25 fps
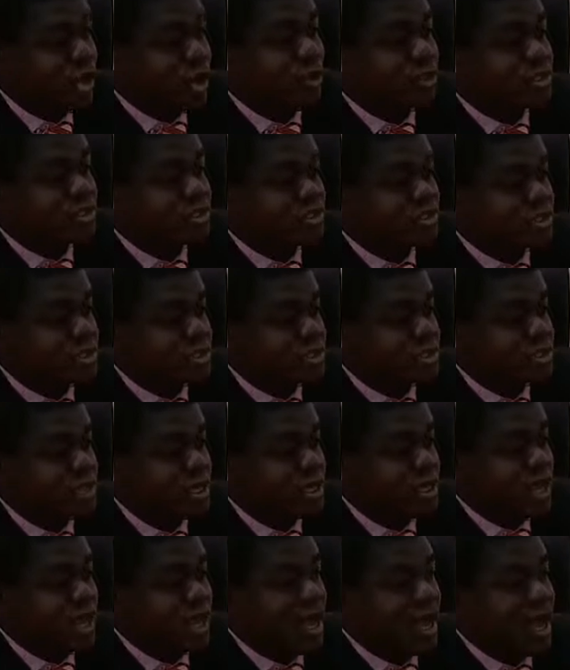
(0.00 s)
our state
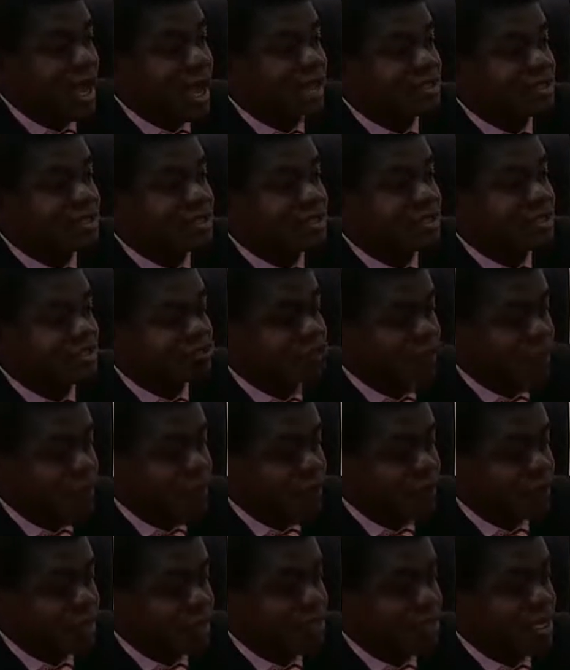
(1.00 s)
as a
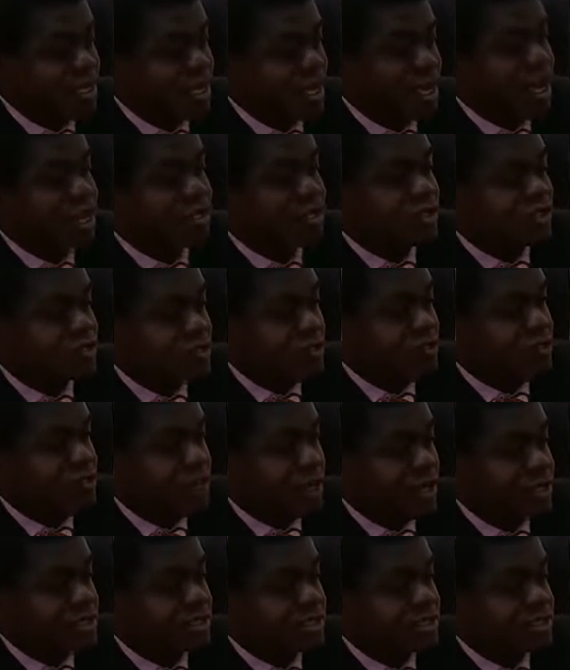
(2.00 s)
thriving and strong
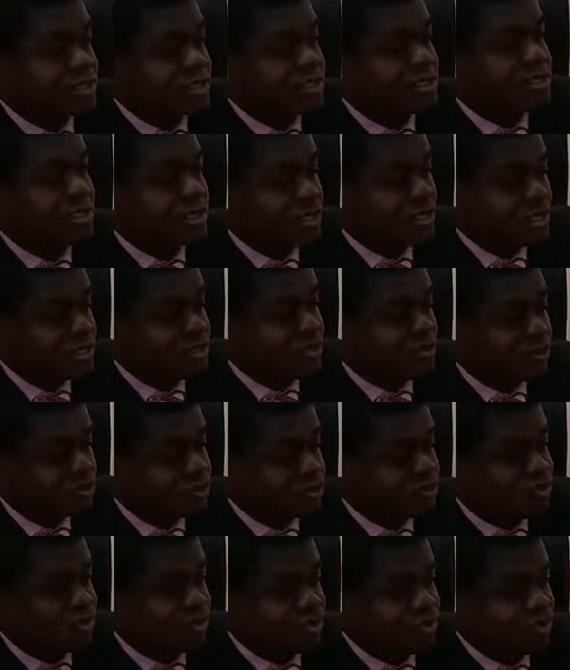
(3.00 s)
party in this
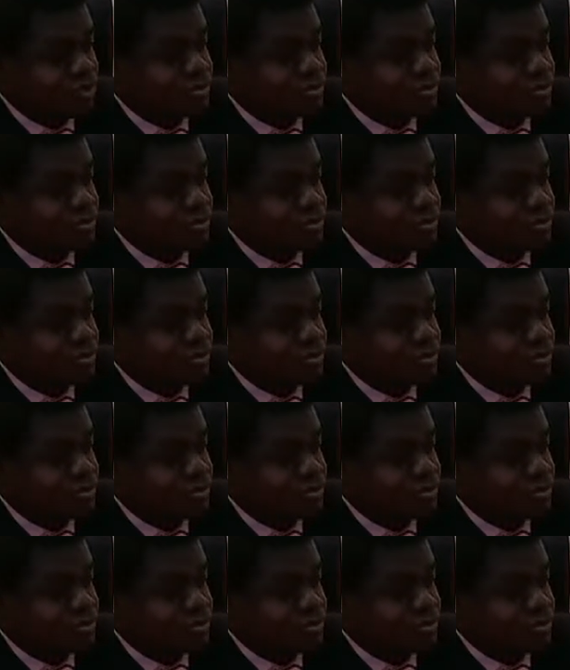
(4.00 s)
country.